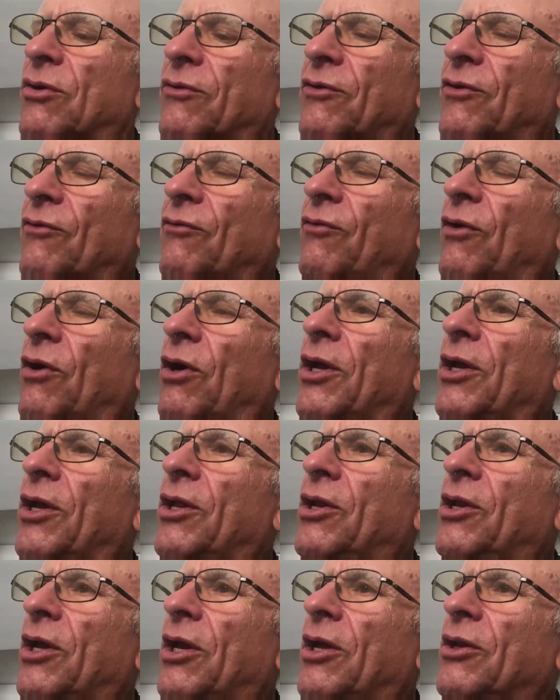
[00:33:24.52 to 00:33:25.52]
of
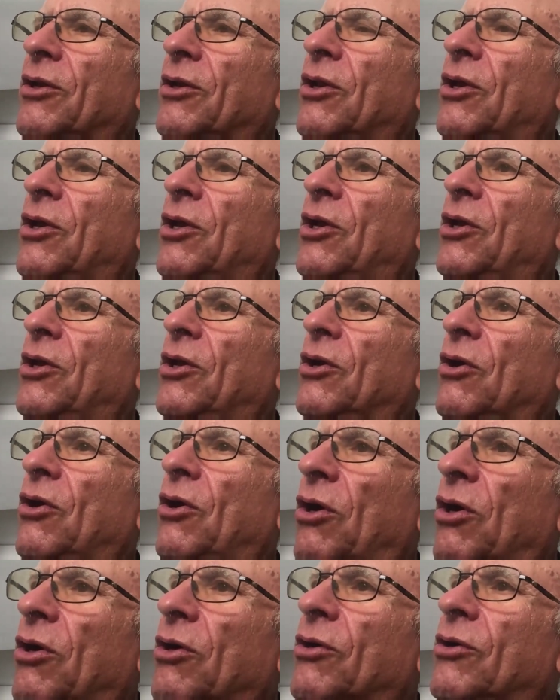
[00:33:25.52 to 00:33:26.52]
divide and
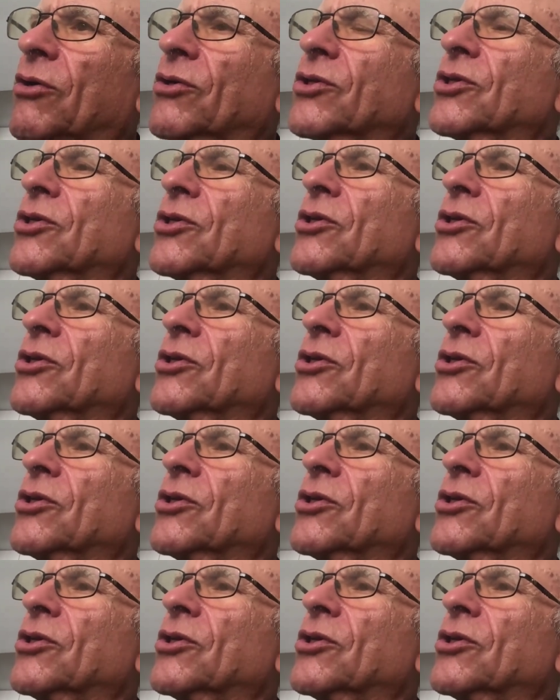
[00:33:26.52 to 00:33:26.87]
conquer